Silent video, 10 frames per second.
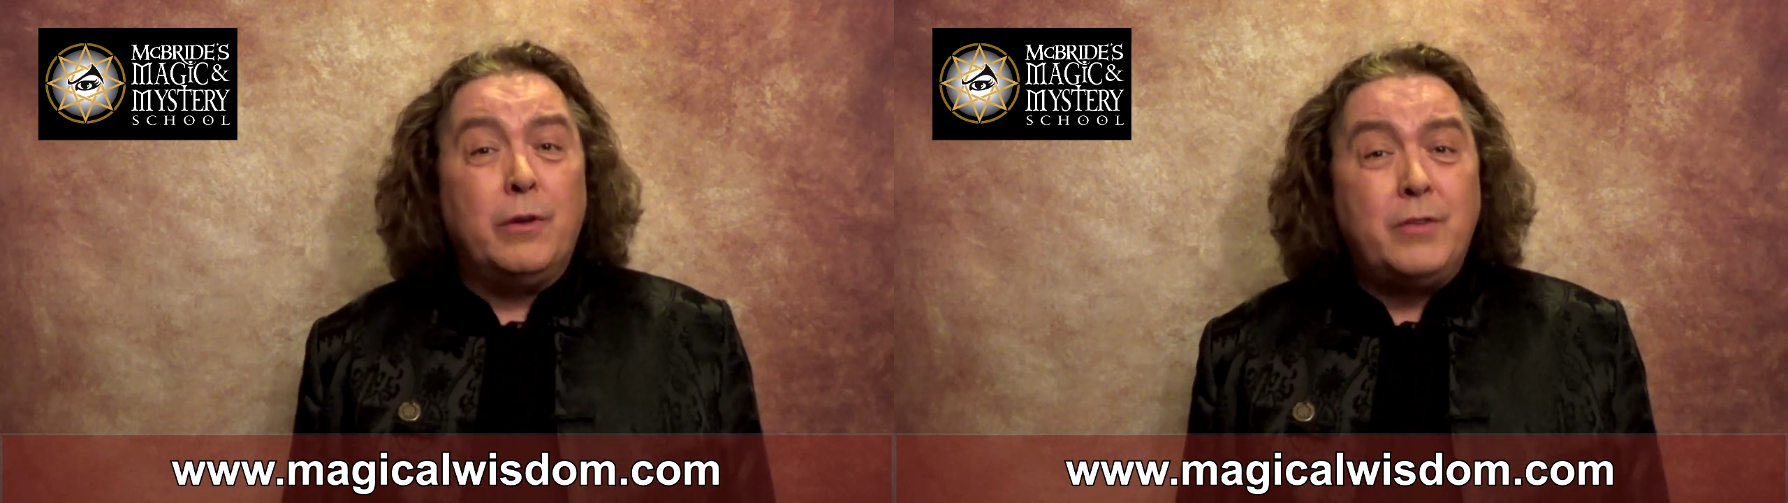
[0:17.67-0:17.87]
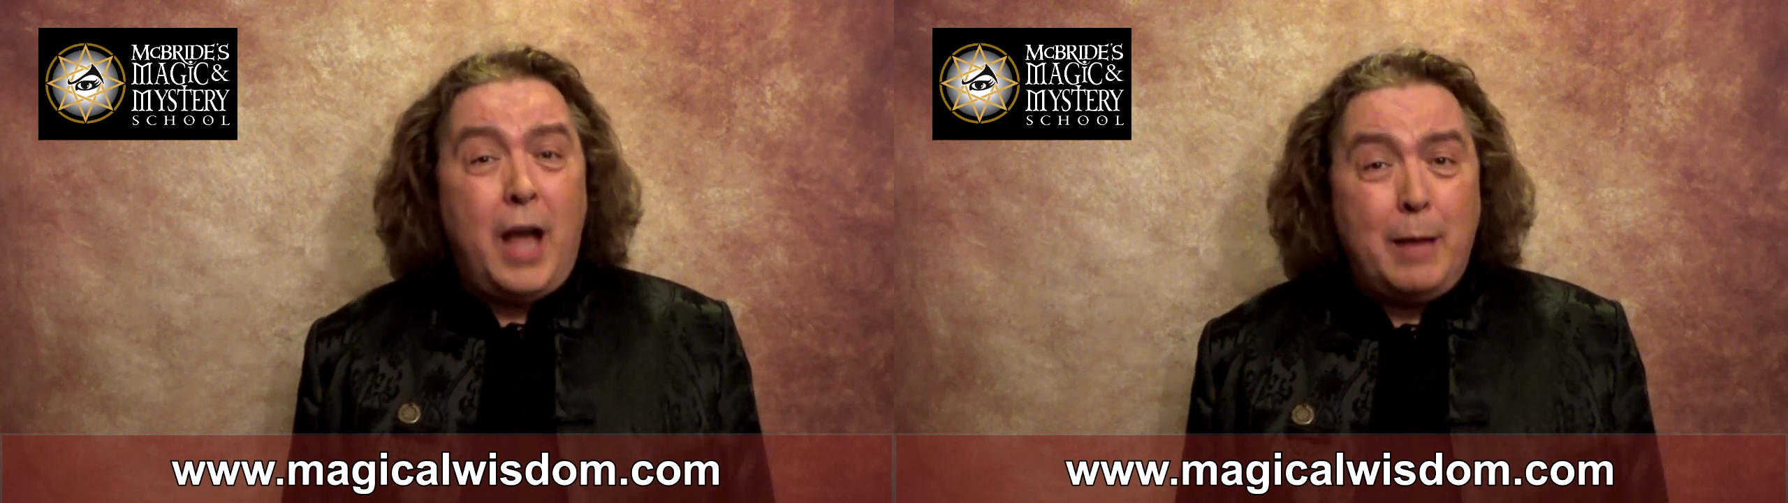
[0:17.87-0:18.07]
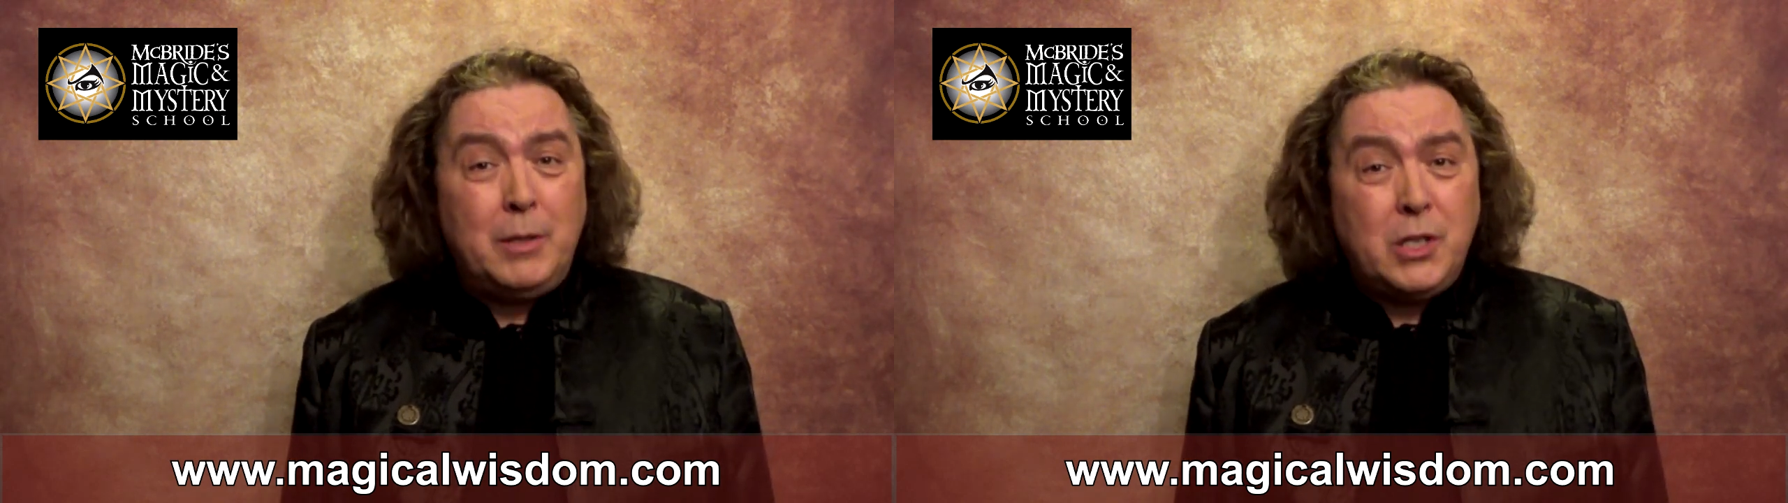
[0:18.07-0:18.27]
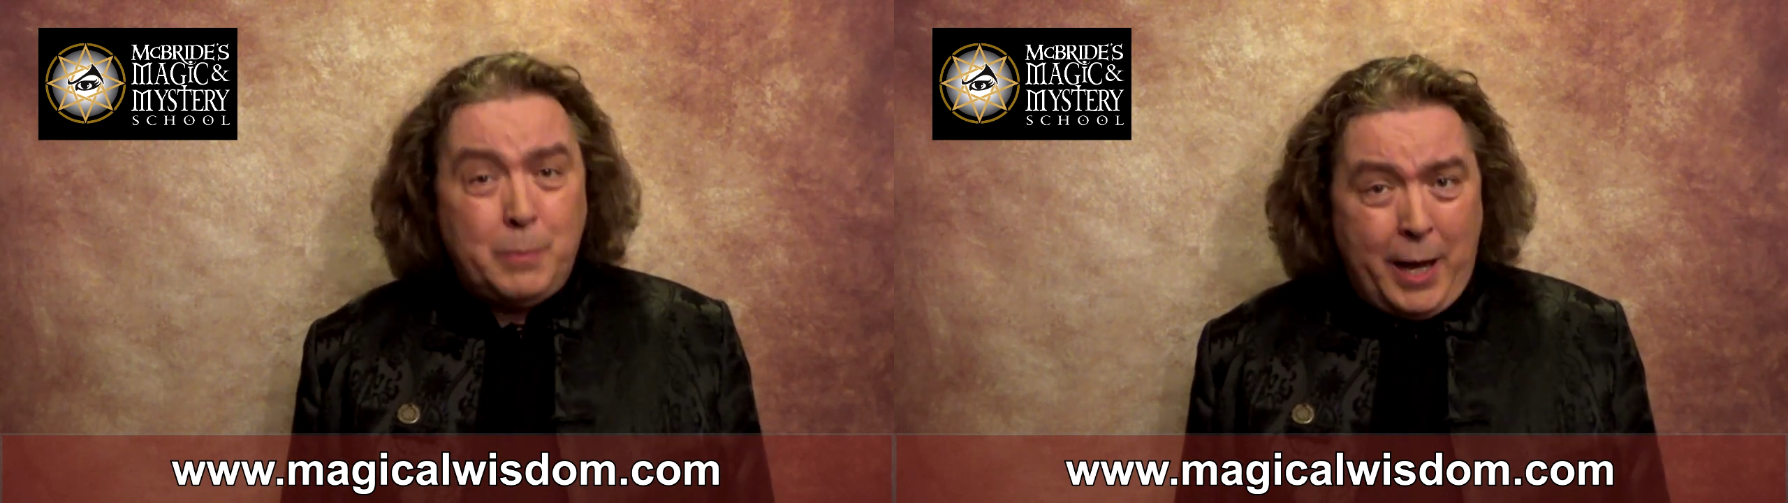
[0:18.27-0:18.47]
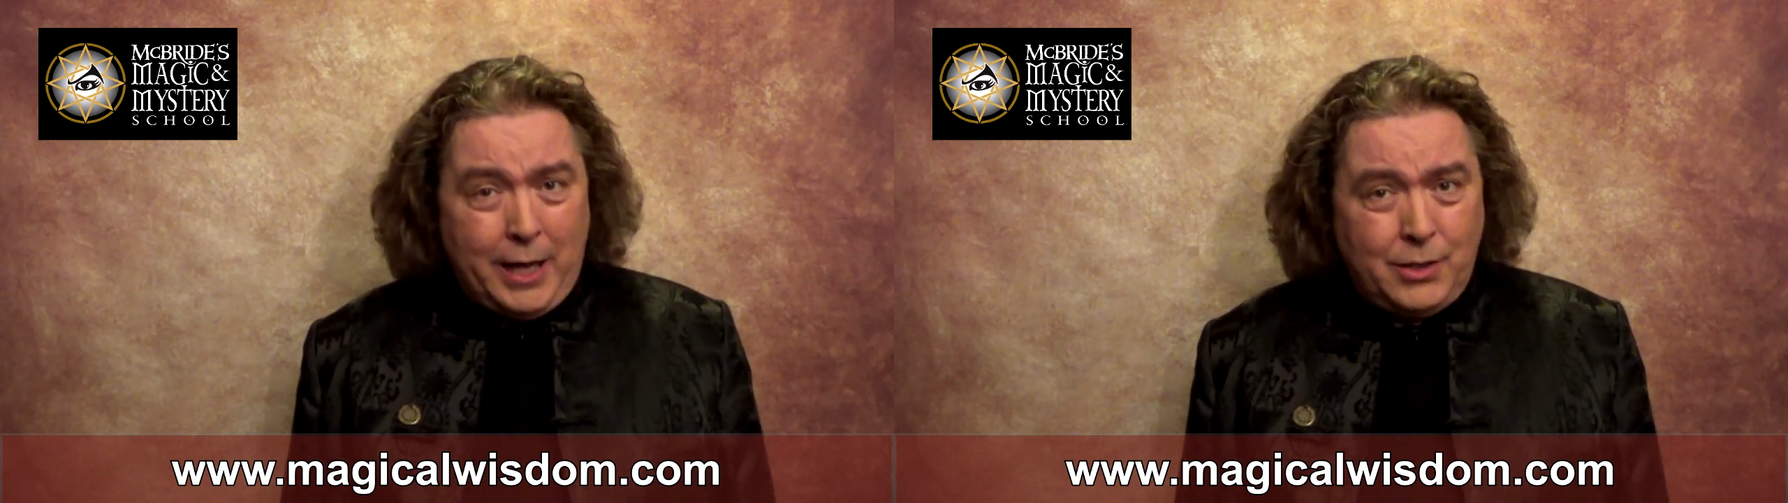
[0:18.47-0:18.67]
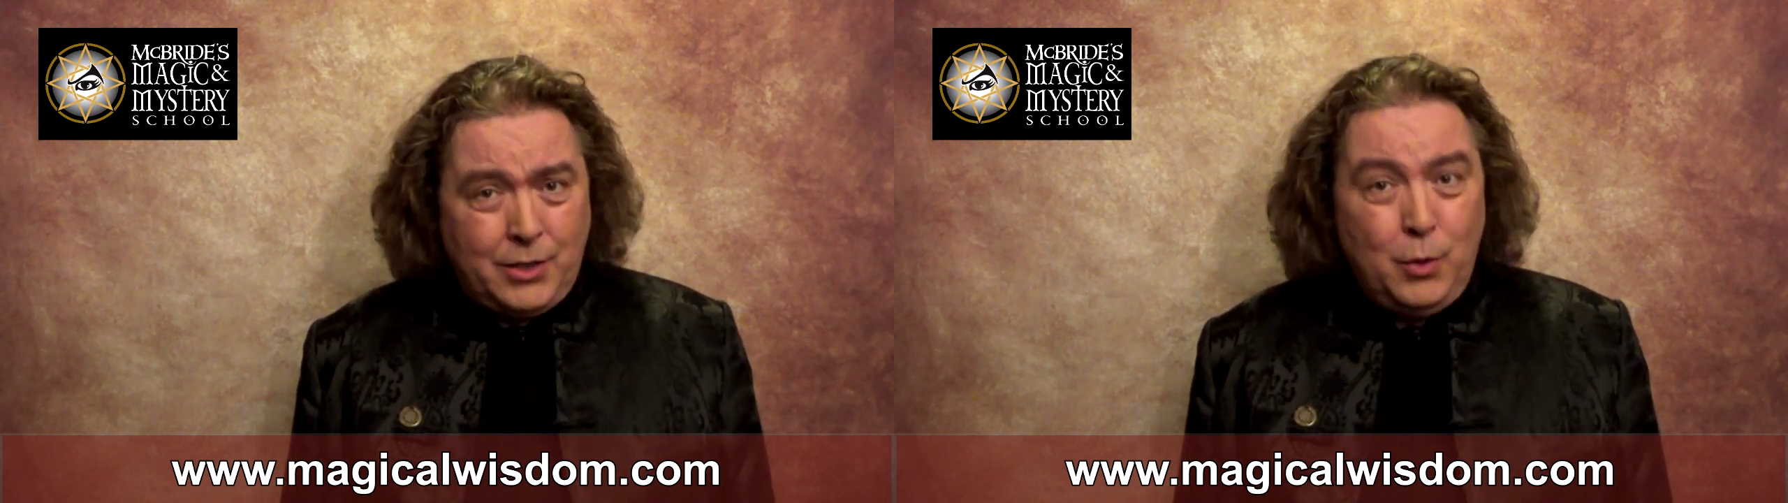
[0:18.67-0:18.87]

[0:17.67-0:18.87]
of time and space,